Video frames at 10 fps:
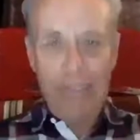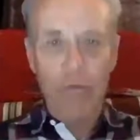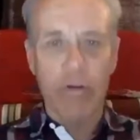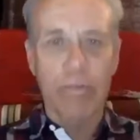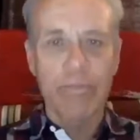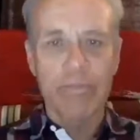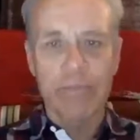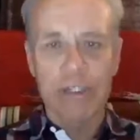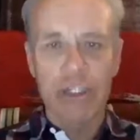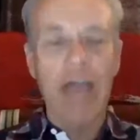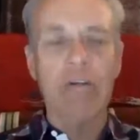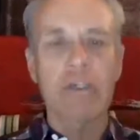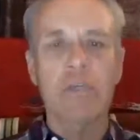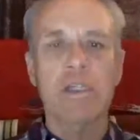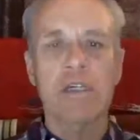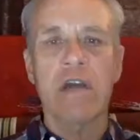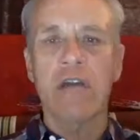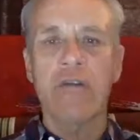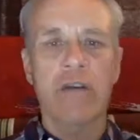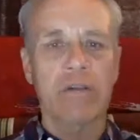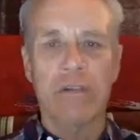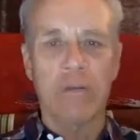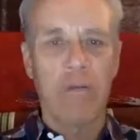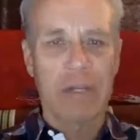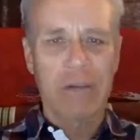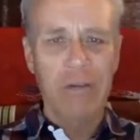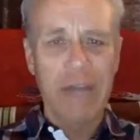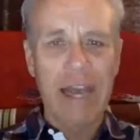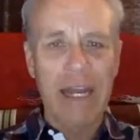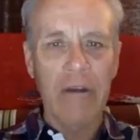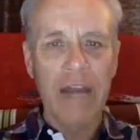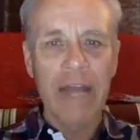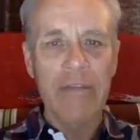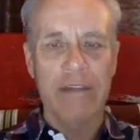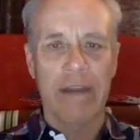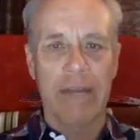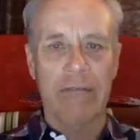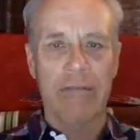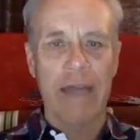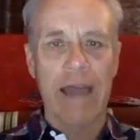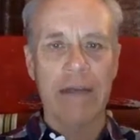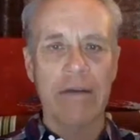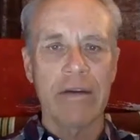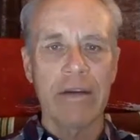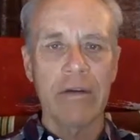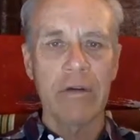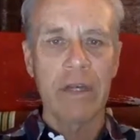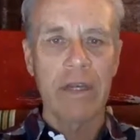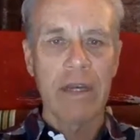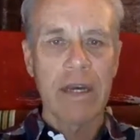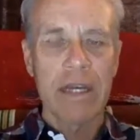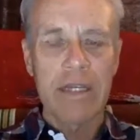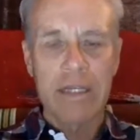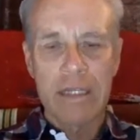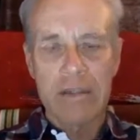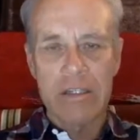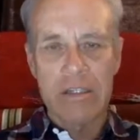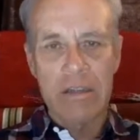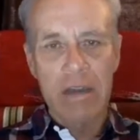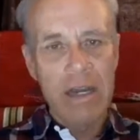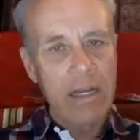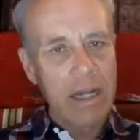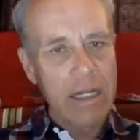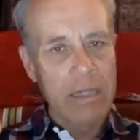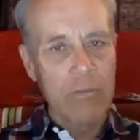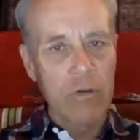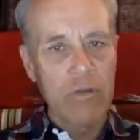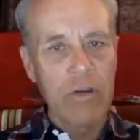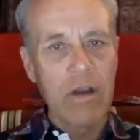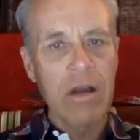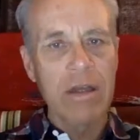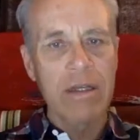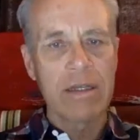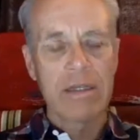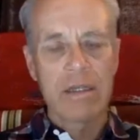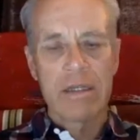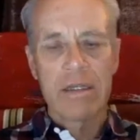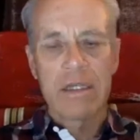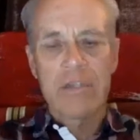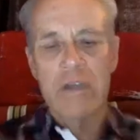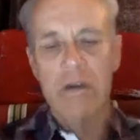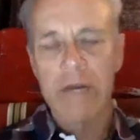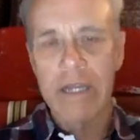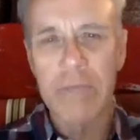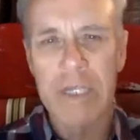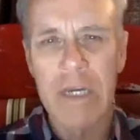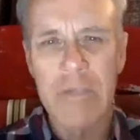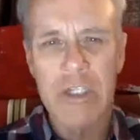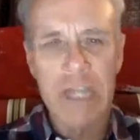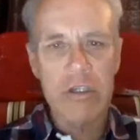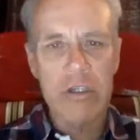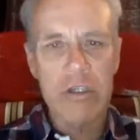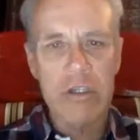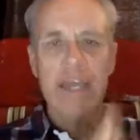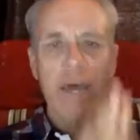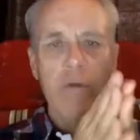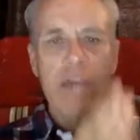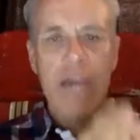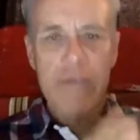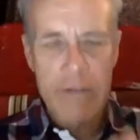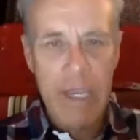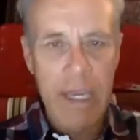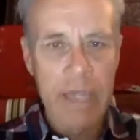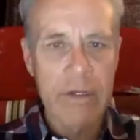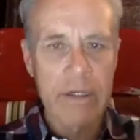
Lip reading: where the challenge is because the contractor doesn't want to do that. I don't have the time for that. You know, I need to get this done and I need to move on. And so it becomes a challenge. So yeah, we have stain.